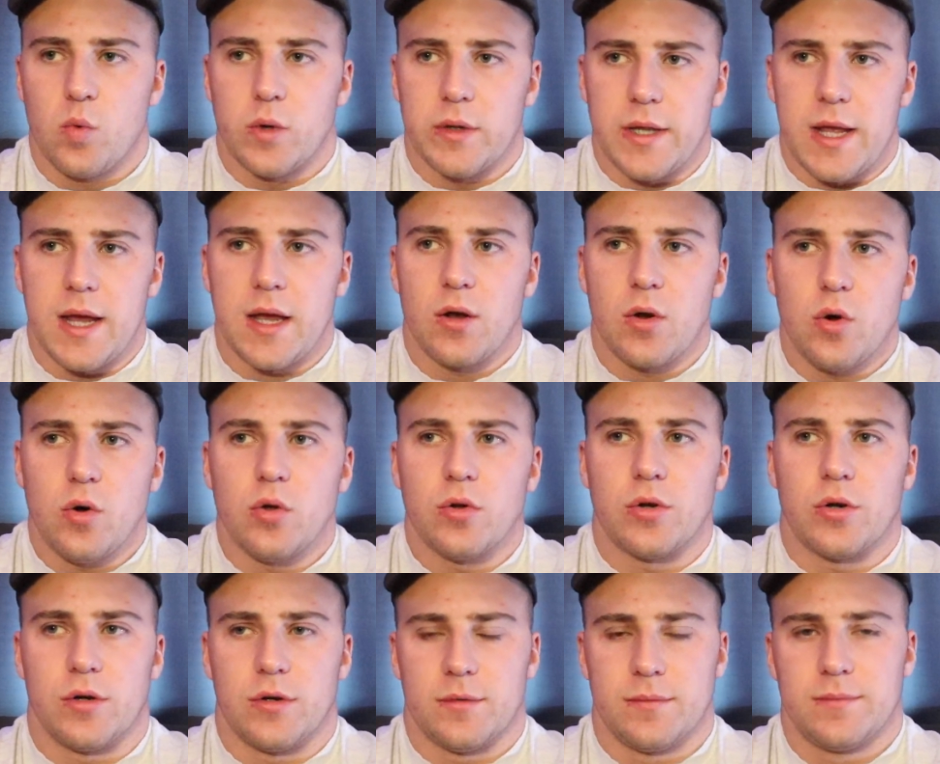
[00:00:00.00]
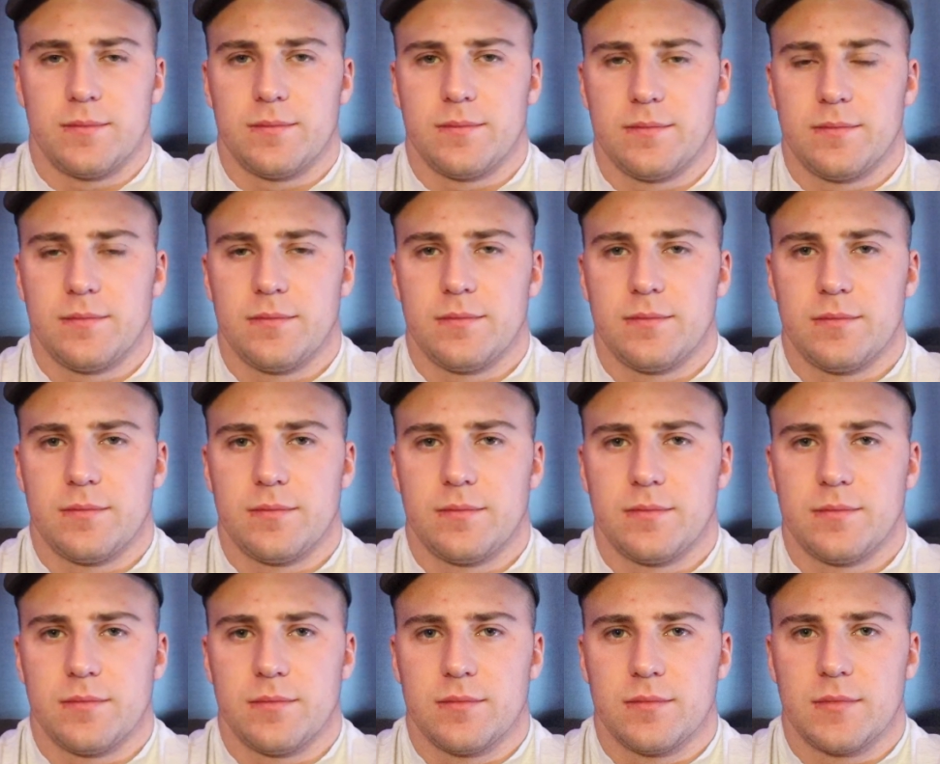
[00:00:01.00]
when they get older,
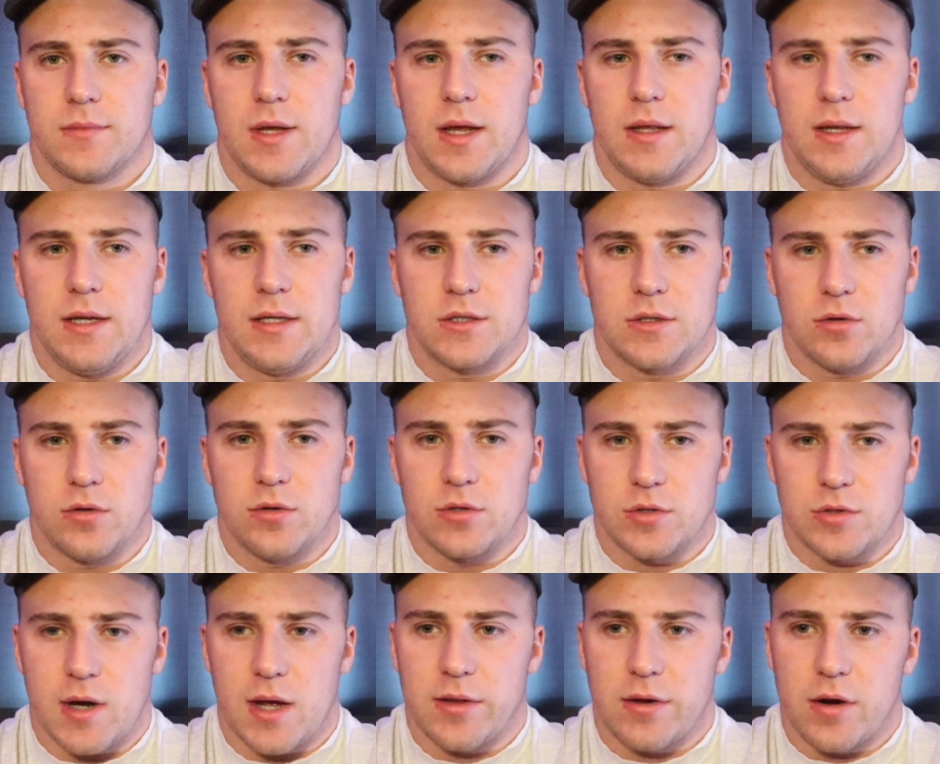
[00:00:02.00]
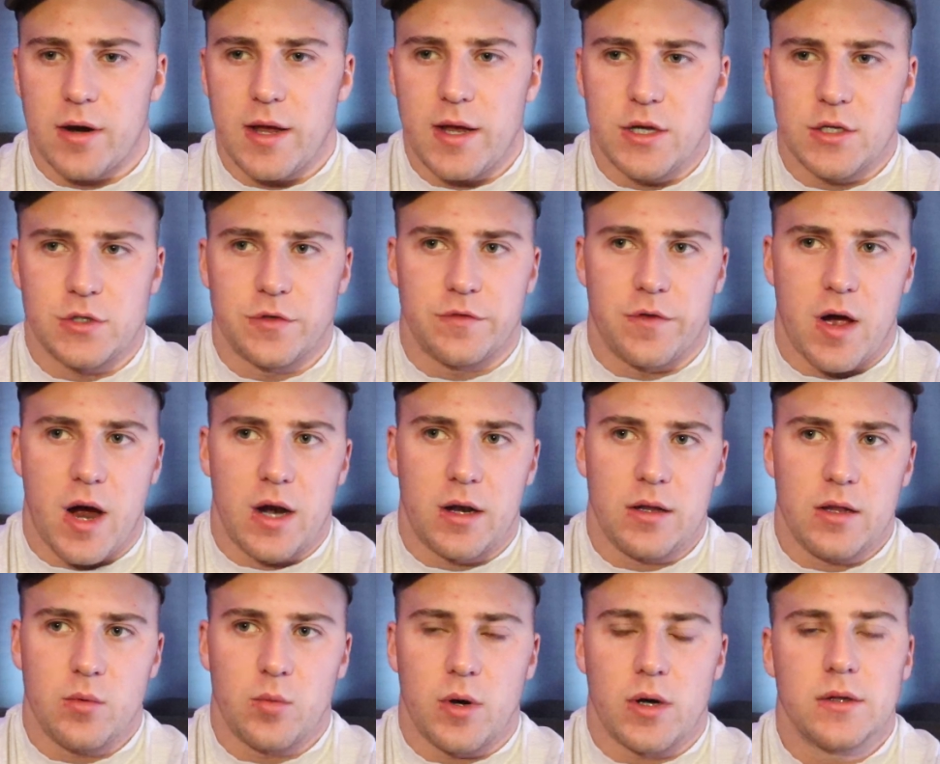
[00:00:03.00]
and these girls around their age
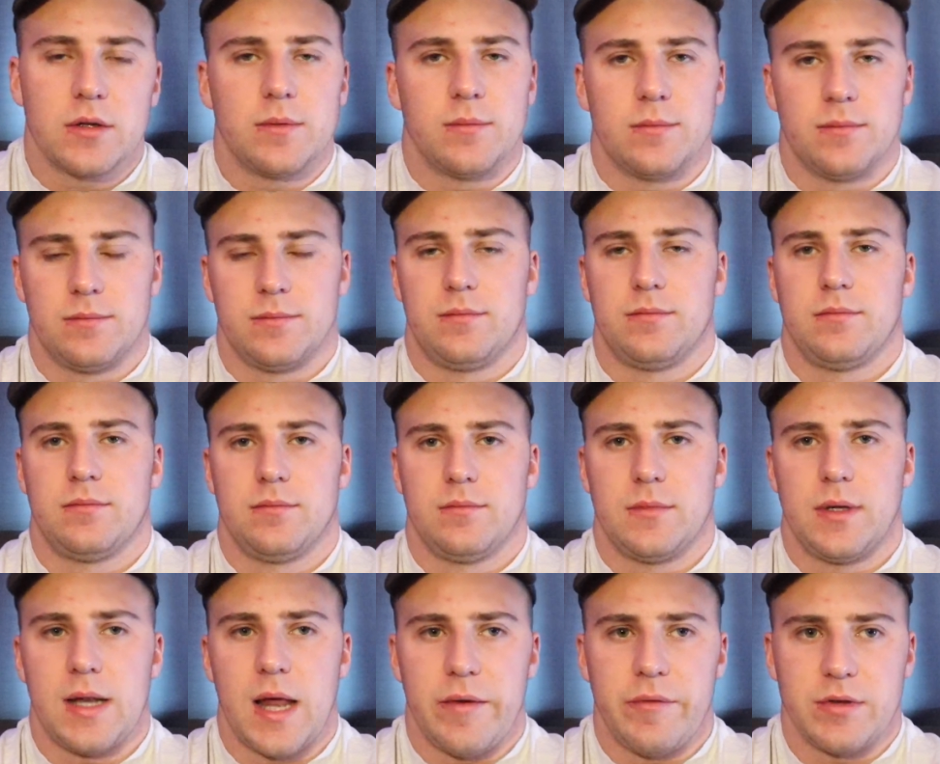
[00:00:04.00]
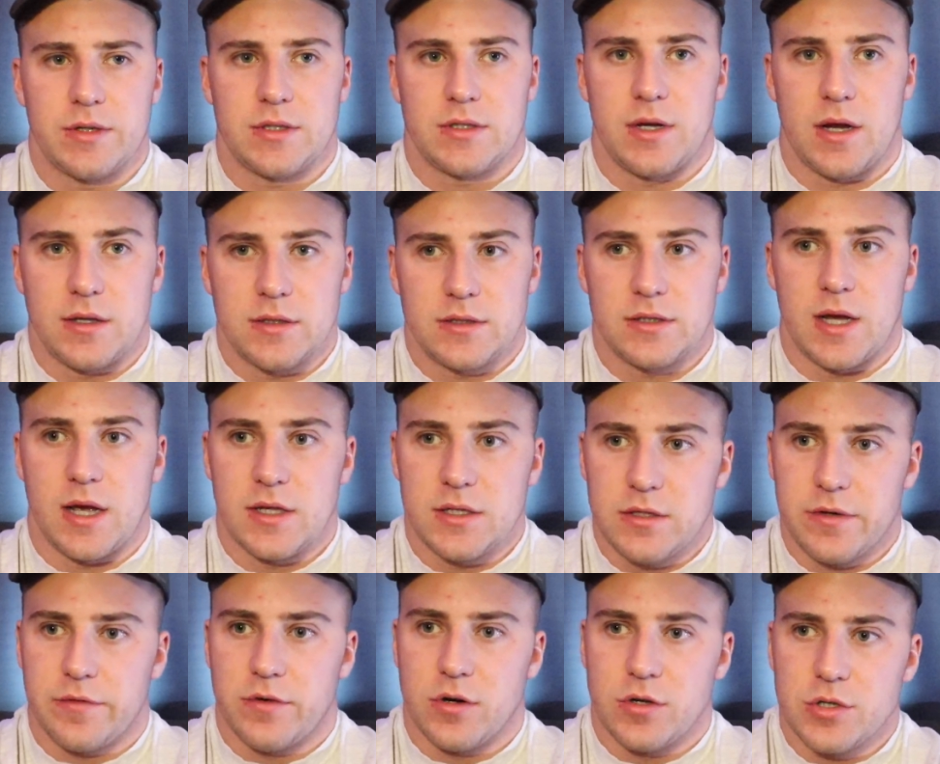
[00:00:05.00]
finally want them, and have a sense
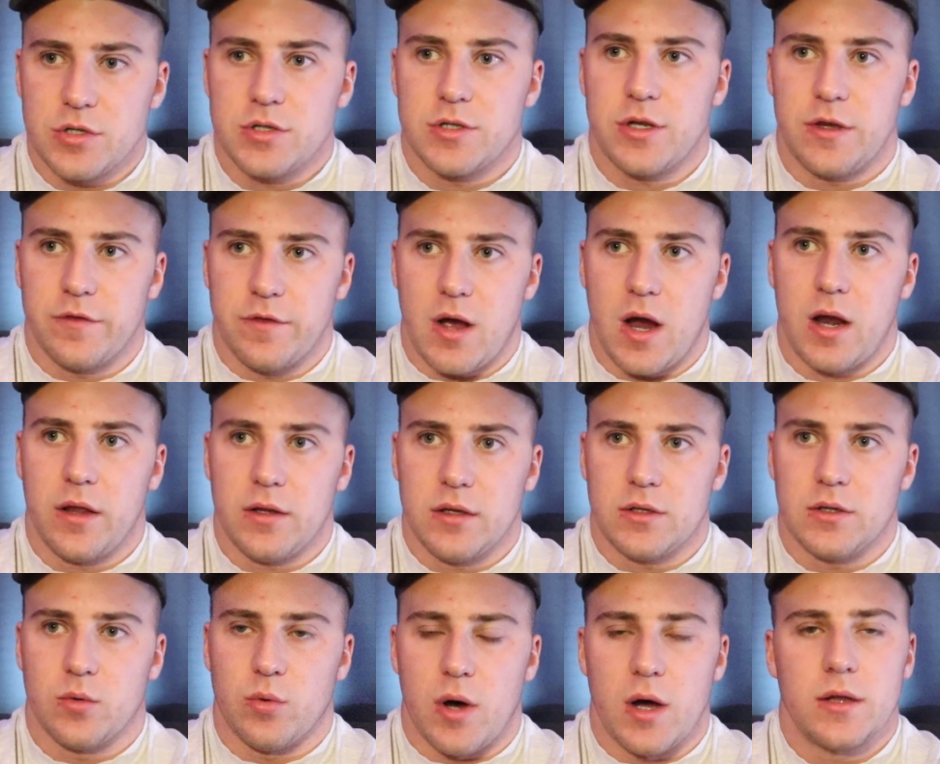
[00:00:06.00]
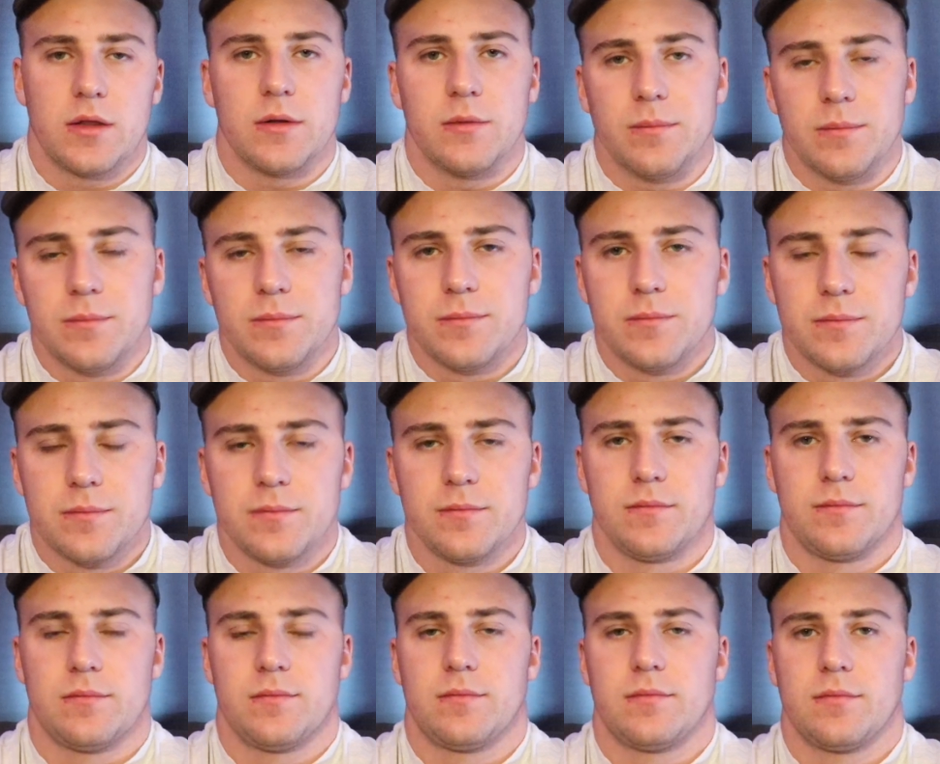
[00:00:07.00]
of urgency finally to want them,
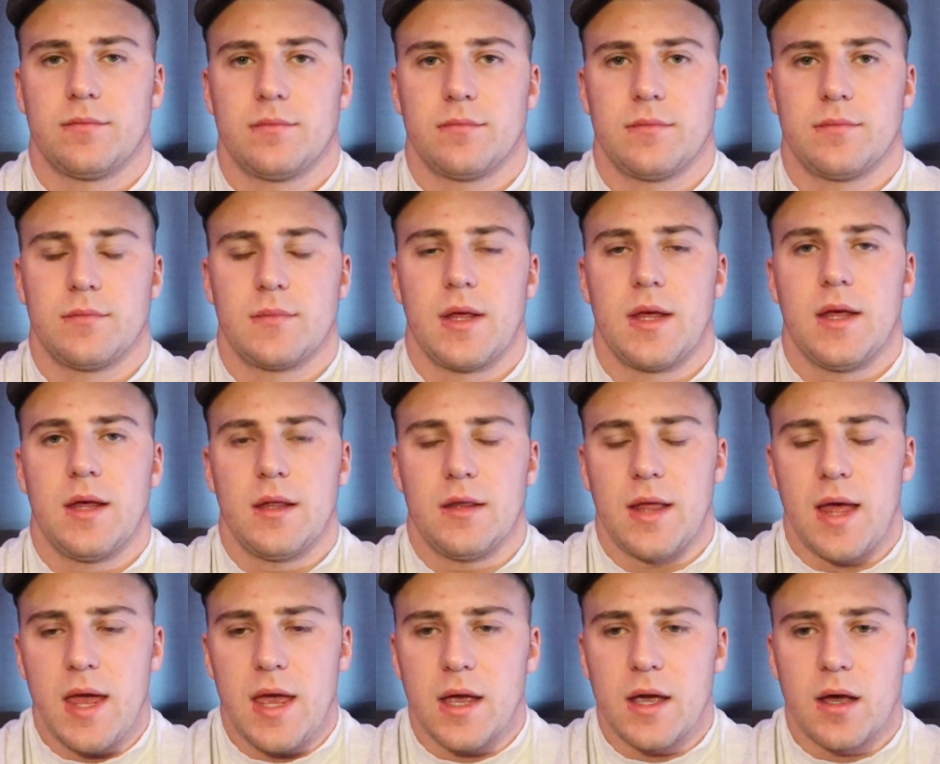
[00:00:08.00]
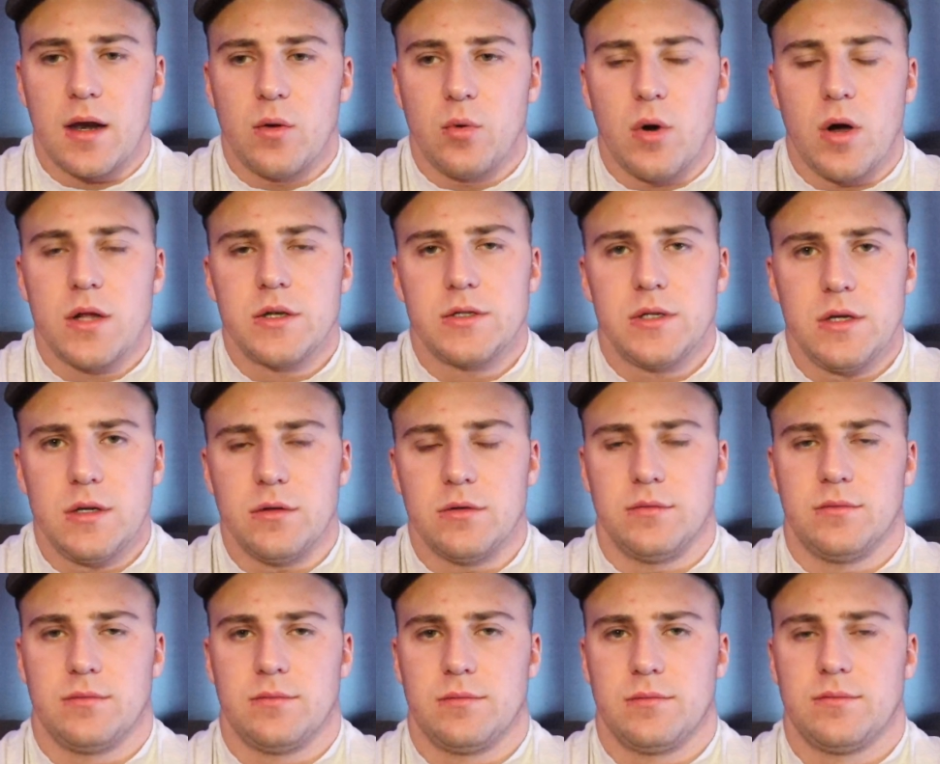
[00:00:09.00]
they ain't gonna want you.